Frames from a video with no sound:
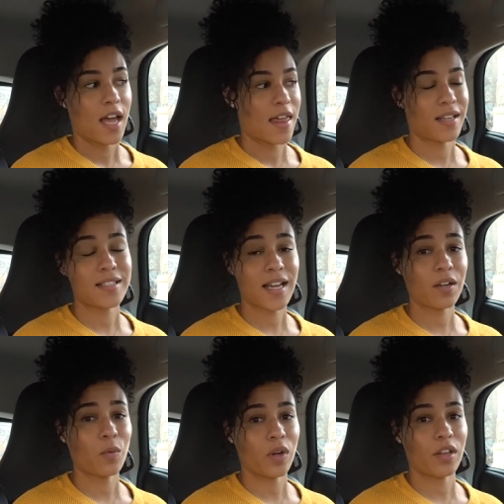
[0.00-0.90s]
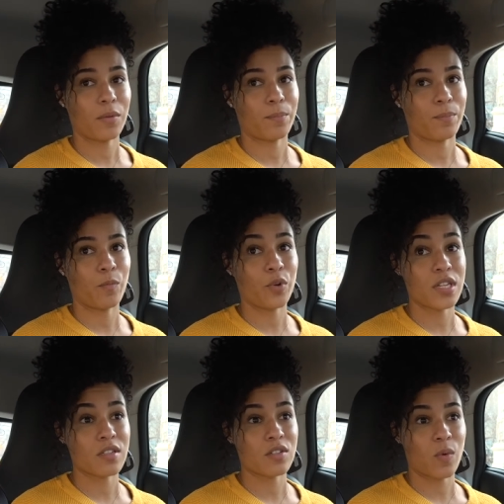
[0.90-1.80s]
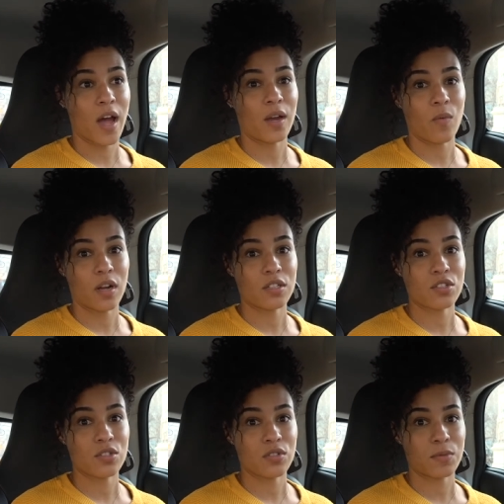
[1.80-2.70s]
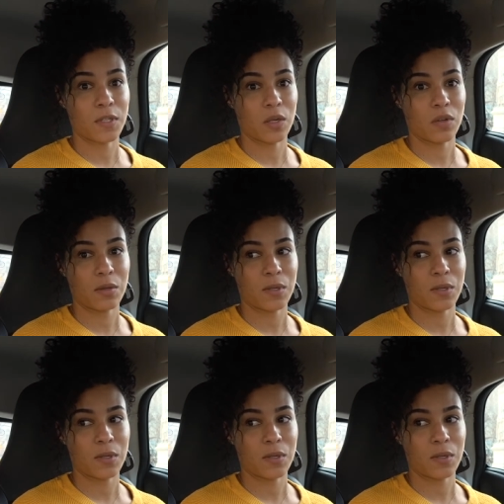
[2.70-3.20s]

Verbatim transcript: And that's kind of one of the reasons why I wanted to do it to begin with,